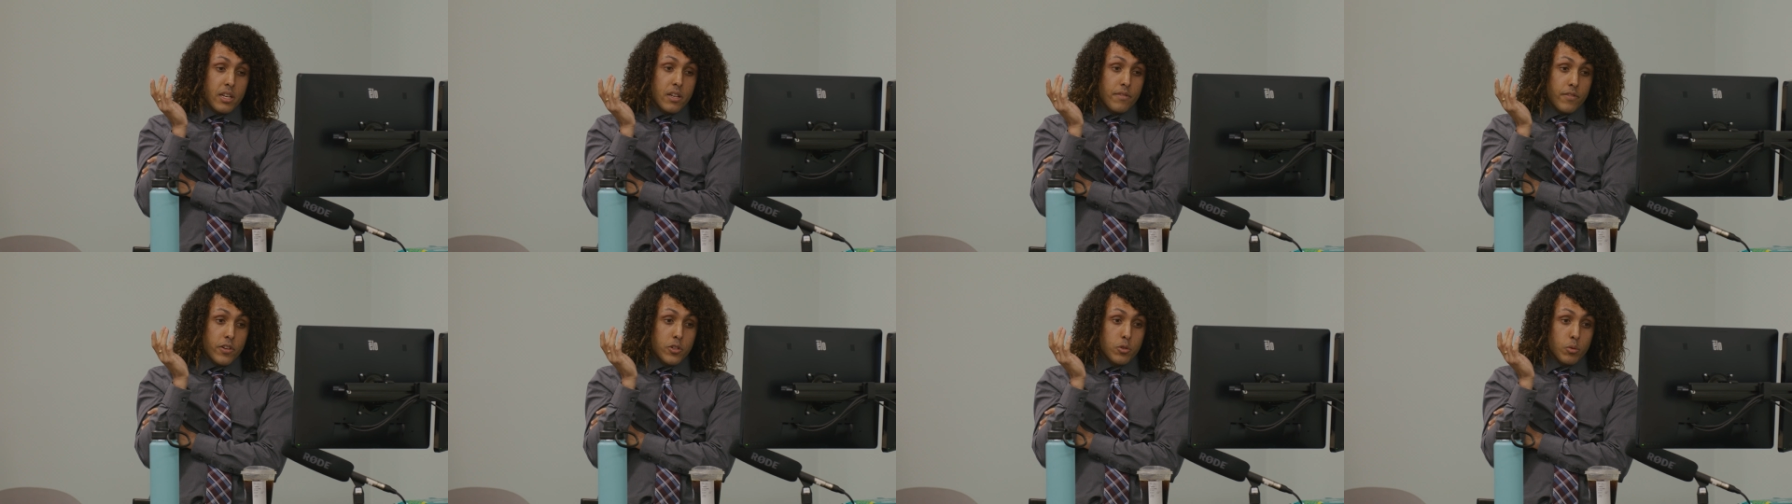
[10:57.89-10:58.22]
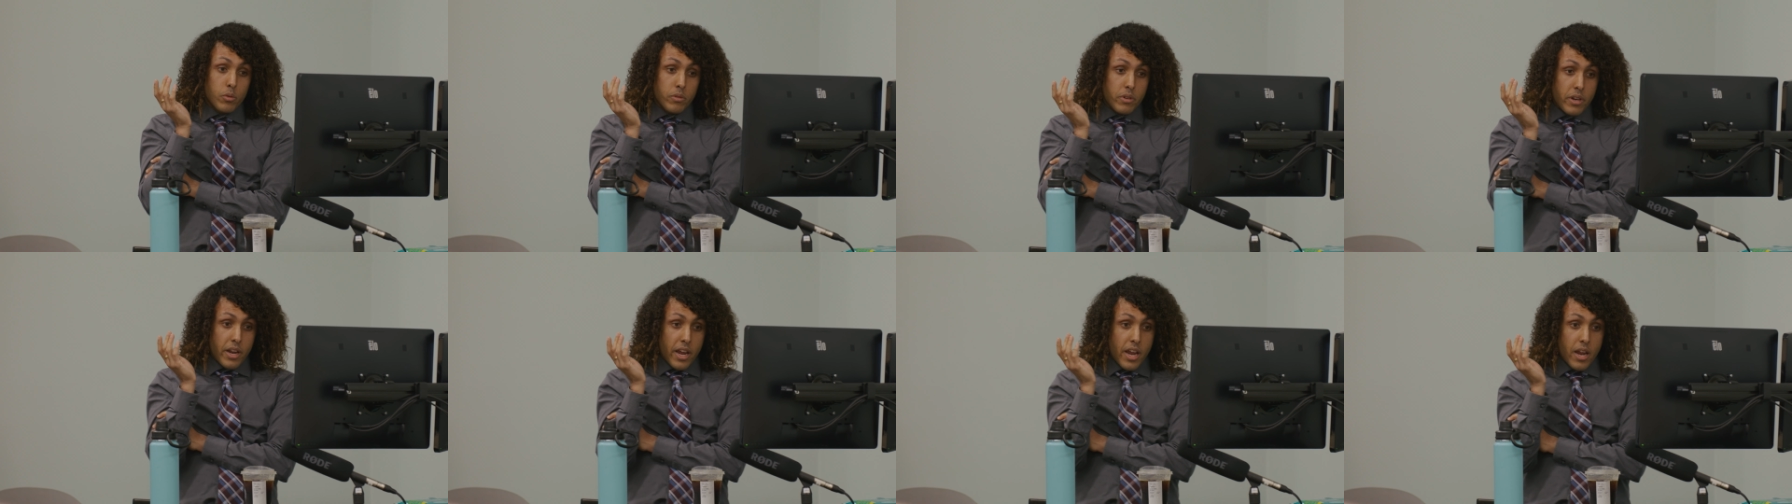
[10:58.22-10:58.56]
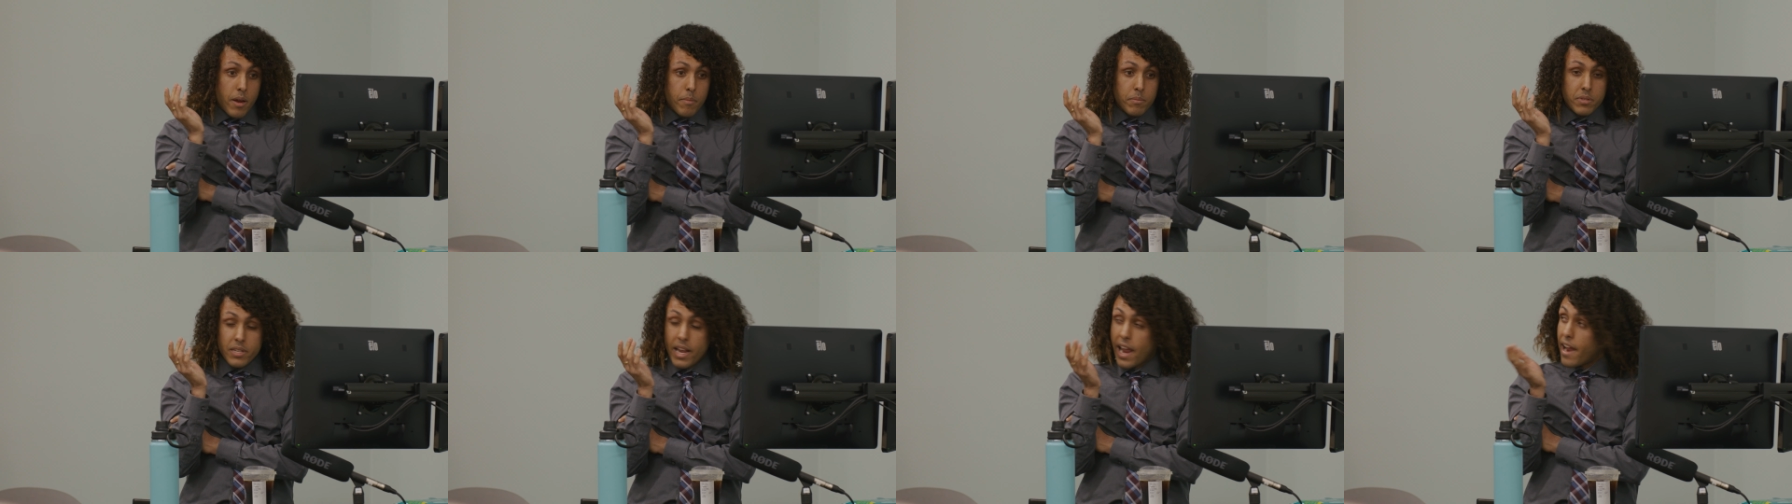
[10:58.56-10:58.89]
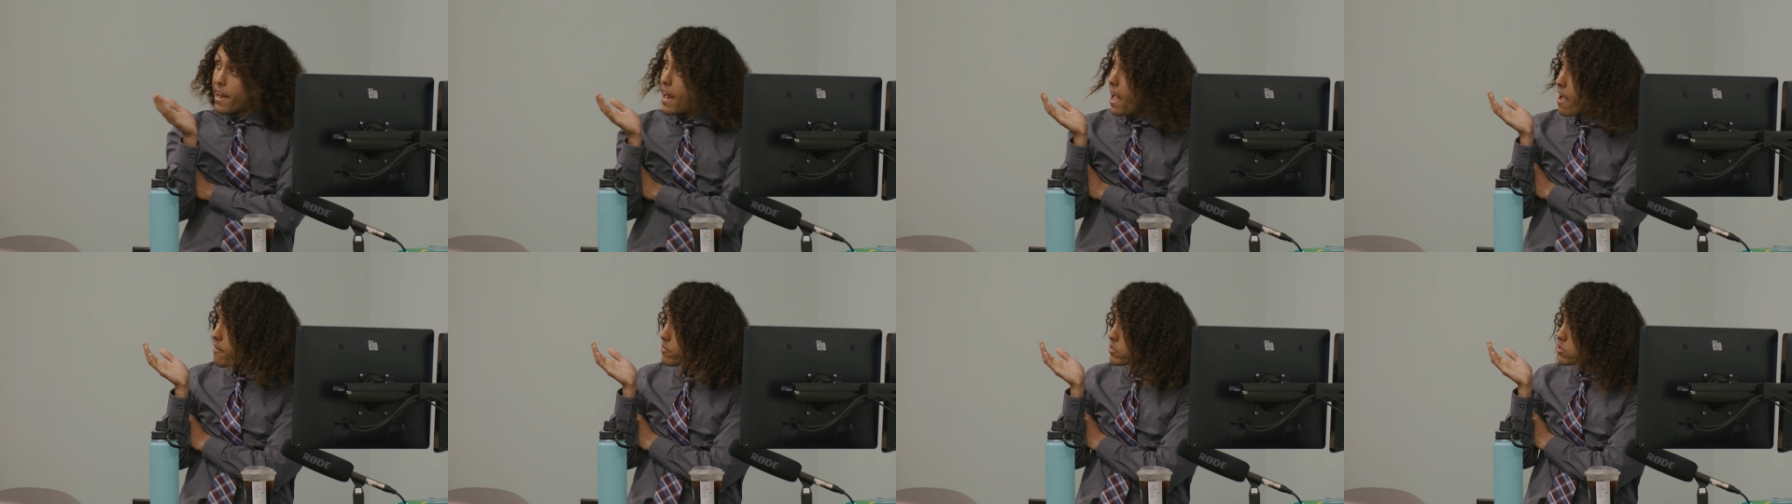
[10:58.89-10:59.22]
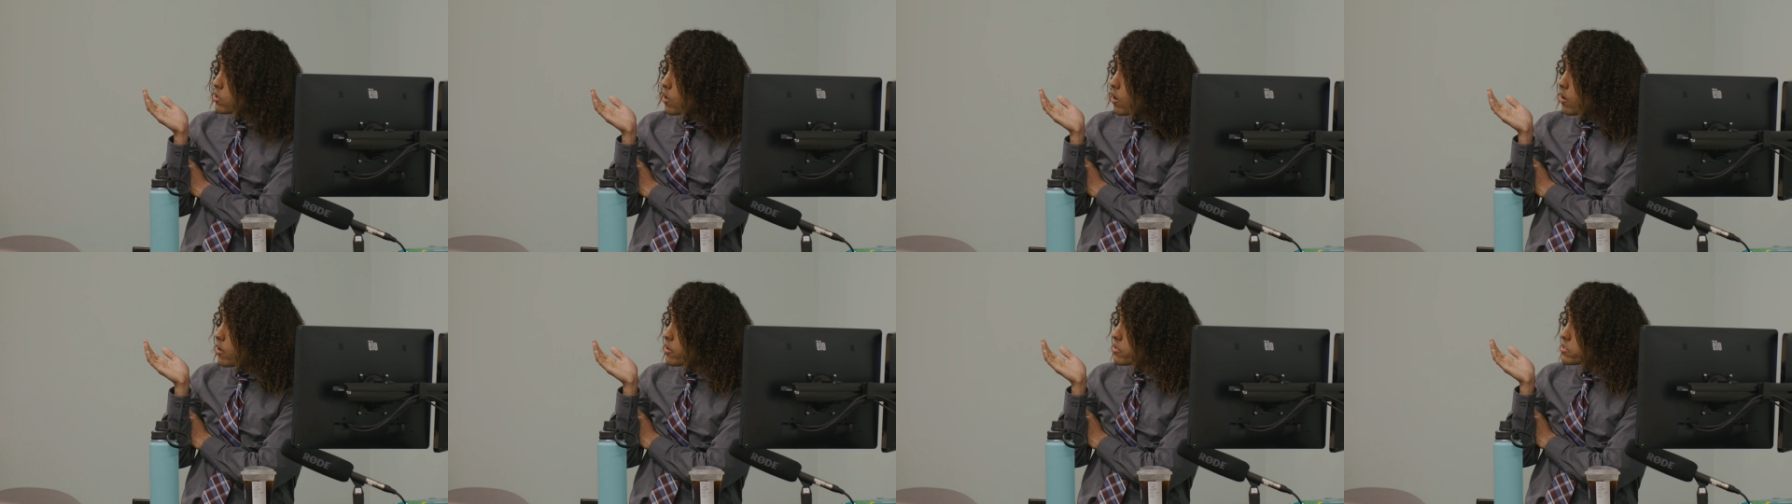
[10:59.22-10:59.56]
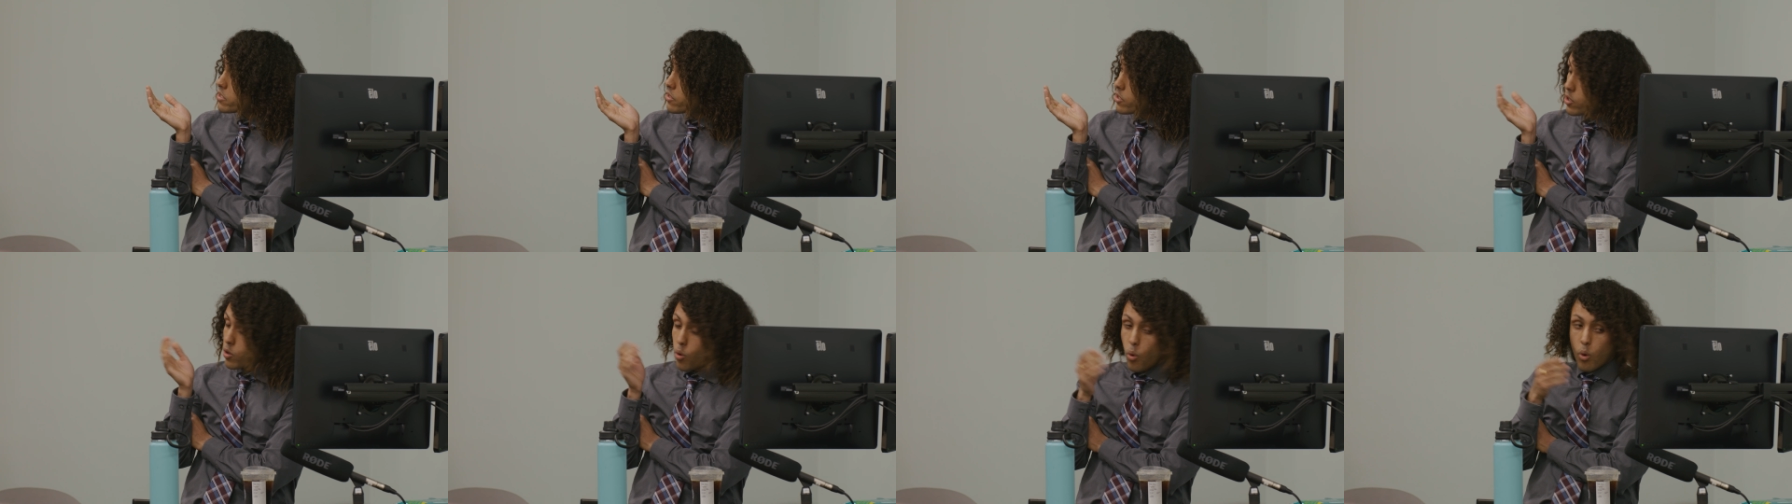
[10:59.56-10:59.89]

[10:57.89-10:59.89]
individual names and avatars in the